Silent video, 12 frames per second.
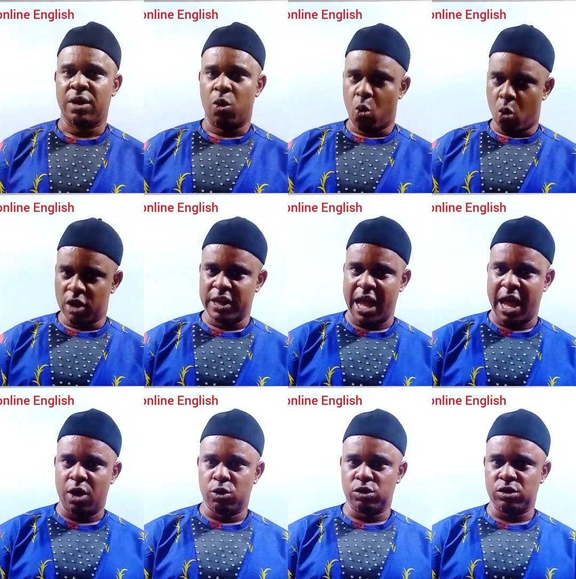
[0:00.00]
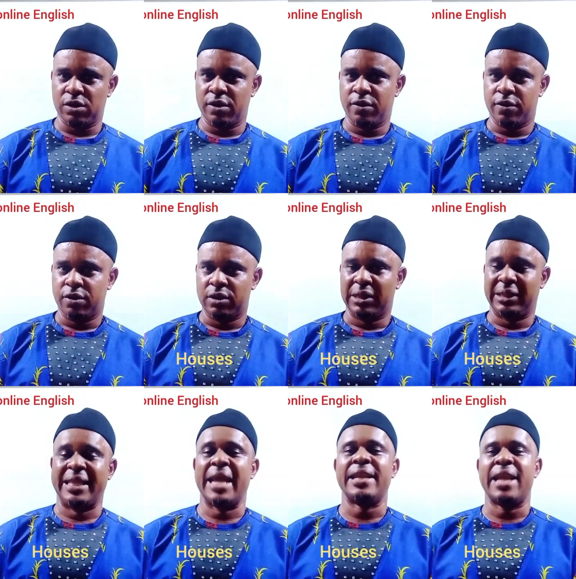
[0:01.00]
one house,
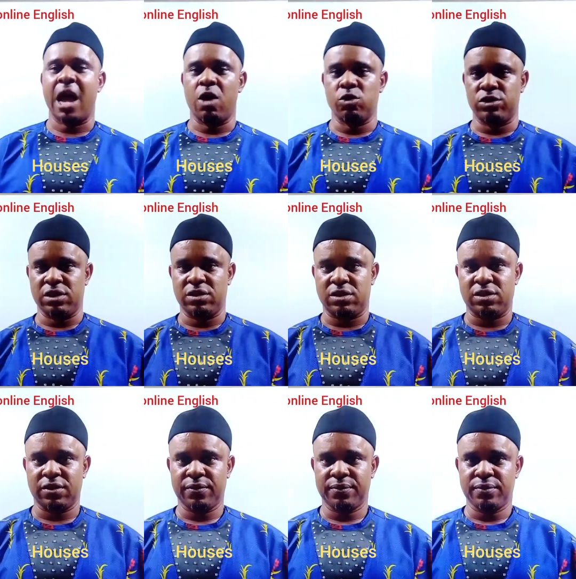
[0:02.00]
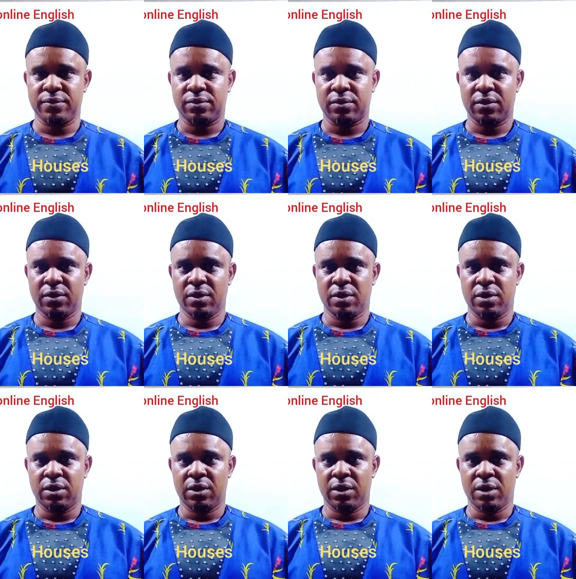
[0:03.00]
10 houses.
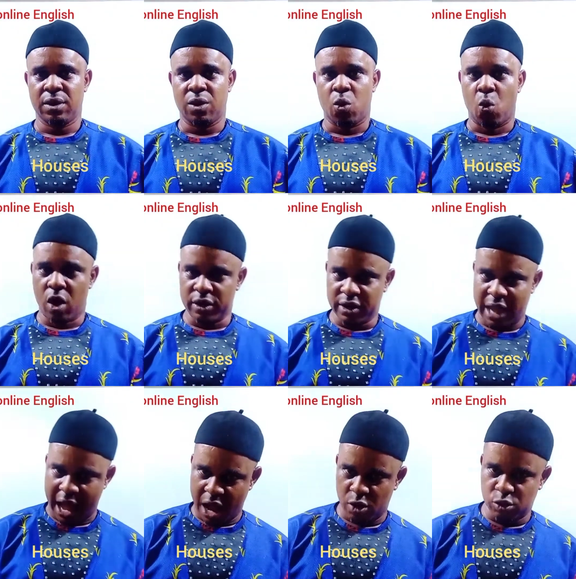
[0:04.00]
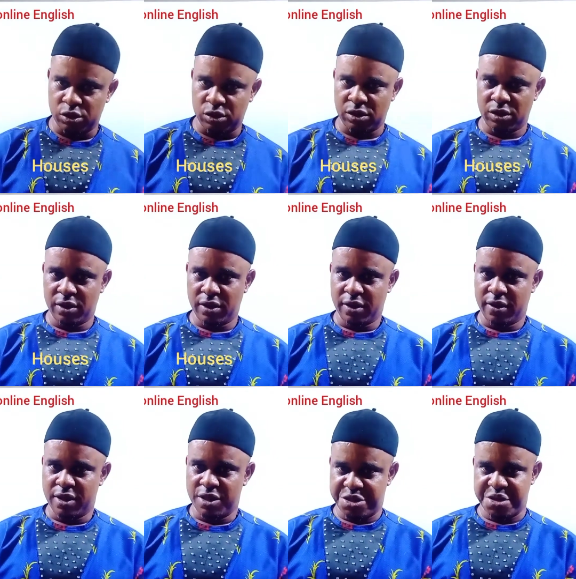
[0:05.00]
One house,
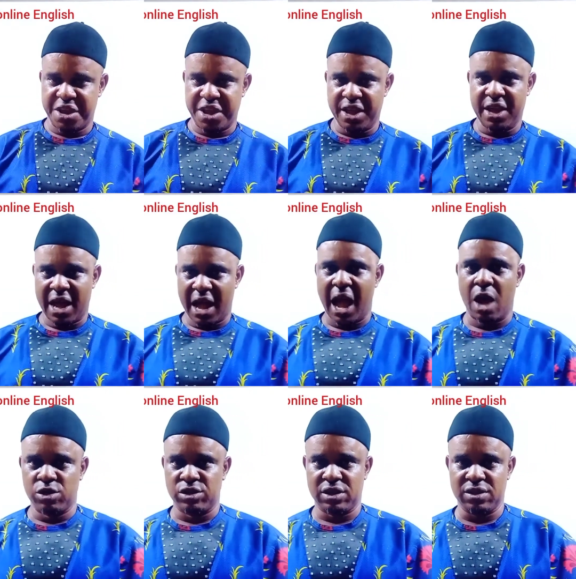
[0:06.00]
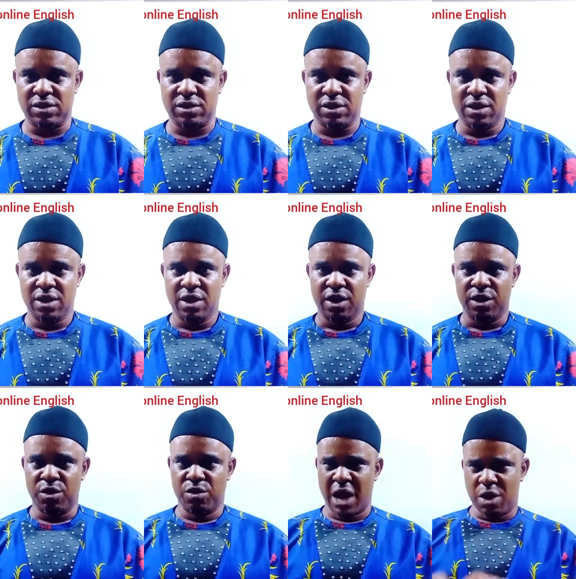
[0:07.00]
3 houses.
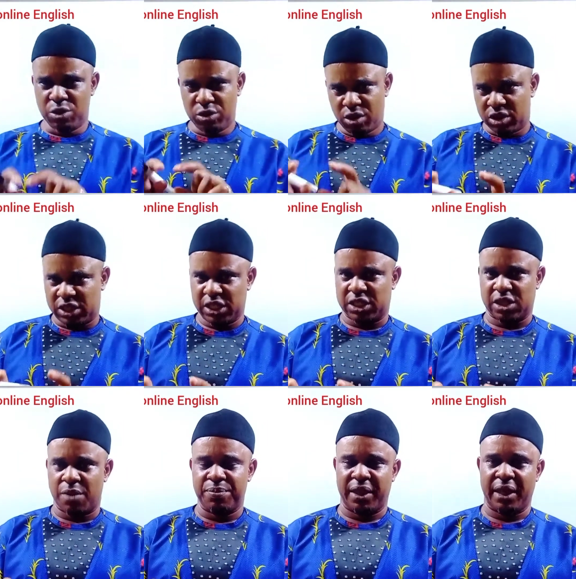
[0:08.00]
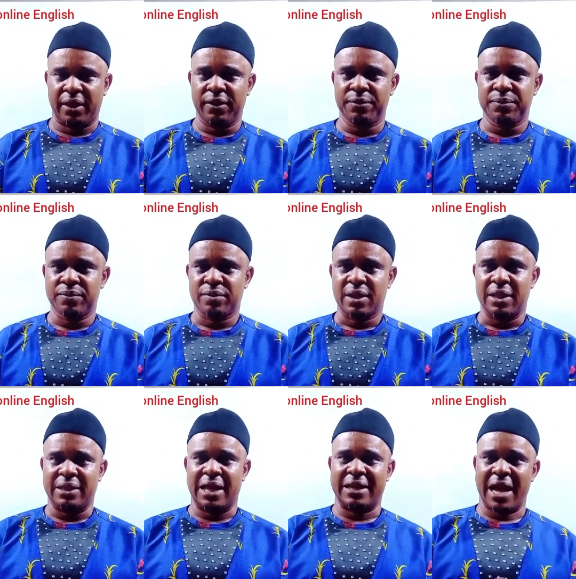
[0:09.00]
You now notice something,
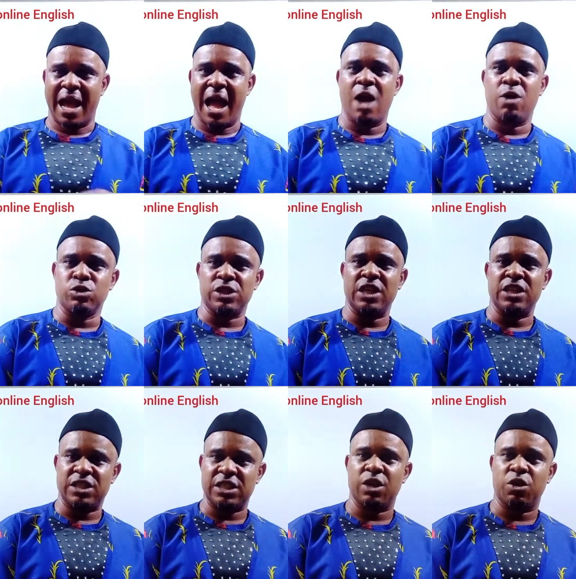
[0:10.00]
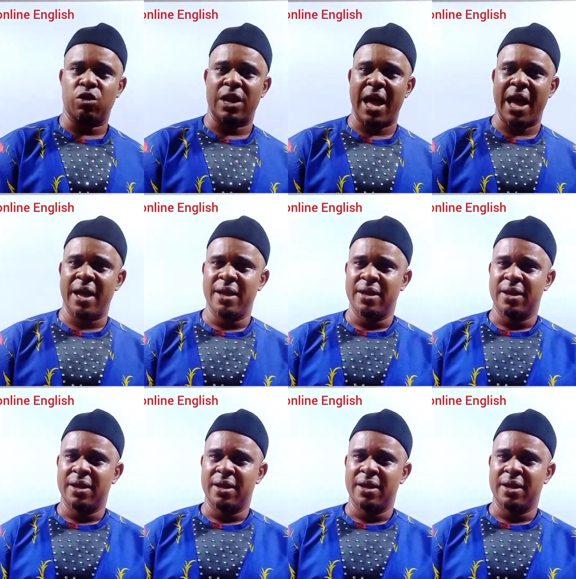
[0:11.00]
that the house in singular